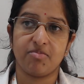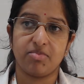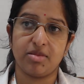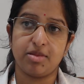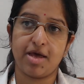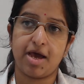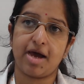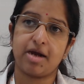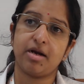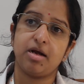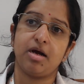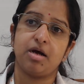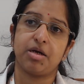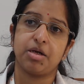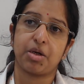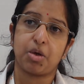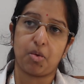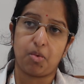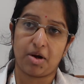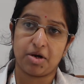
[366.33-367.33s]
their
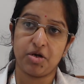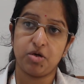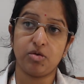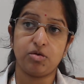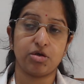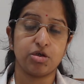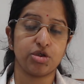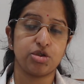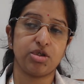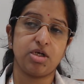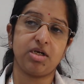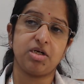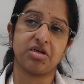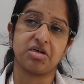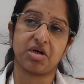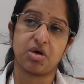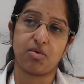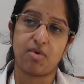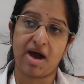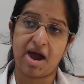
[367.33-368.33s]
nutritional
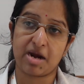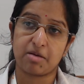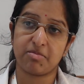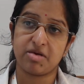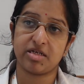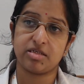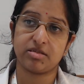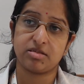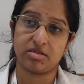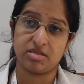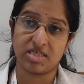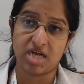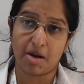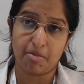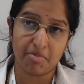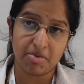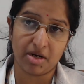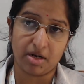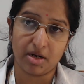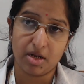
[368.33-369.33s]
requirements
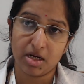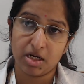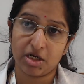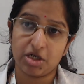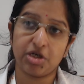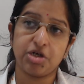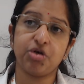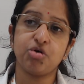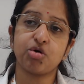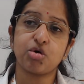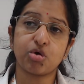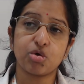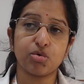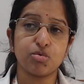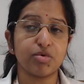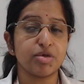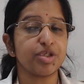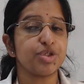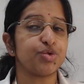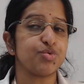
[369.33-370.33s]
double, due to
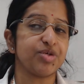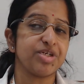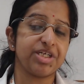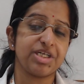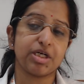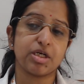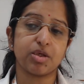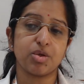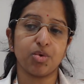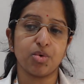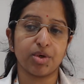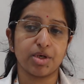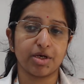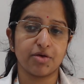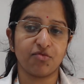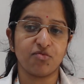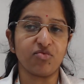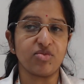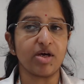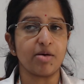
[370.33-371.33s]
which we need to
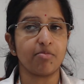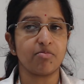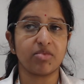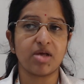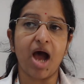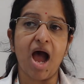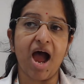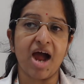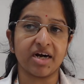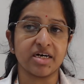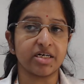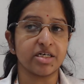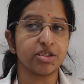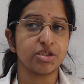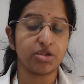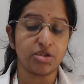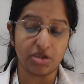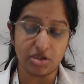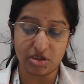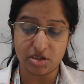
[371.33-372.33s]
give them the
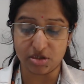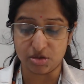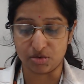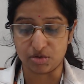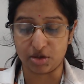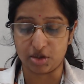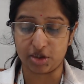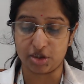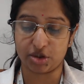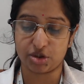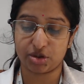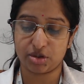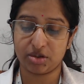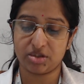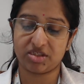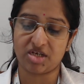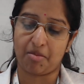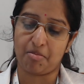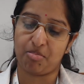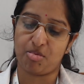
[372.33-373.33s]
additional
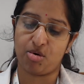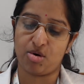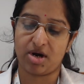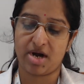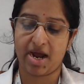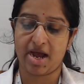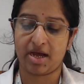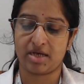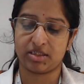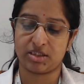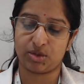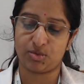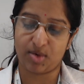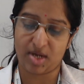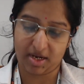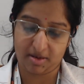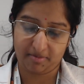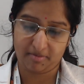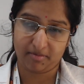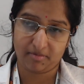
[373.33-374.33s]
nutrition support as
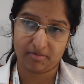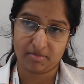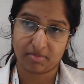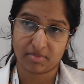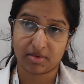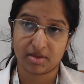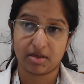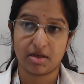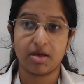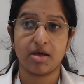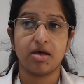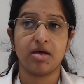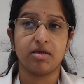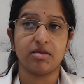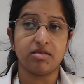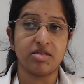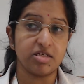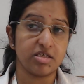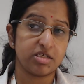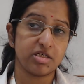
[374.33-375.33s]
well.
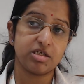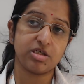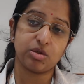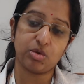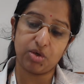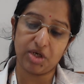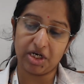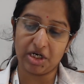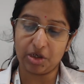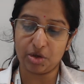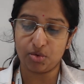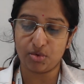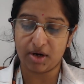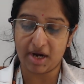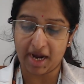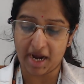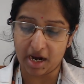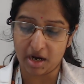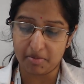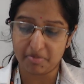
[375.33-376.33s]
This is going to
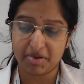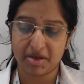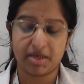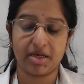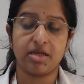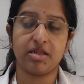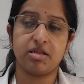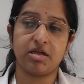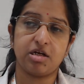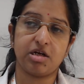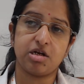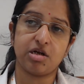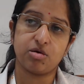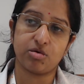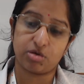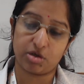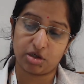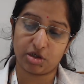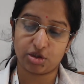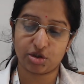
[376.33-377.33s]
help in the
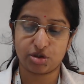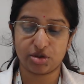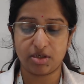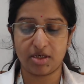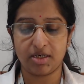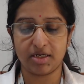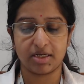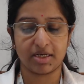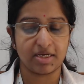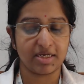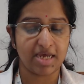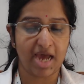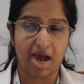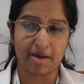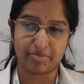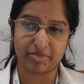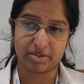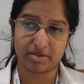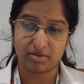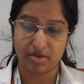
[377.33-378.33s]
nutritional
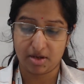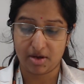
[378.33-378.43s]
gaps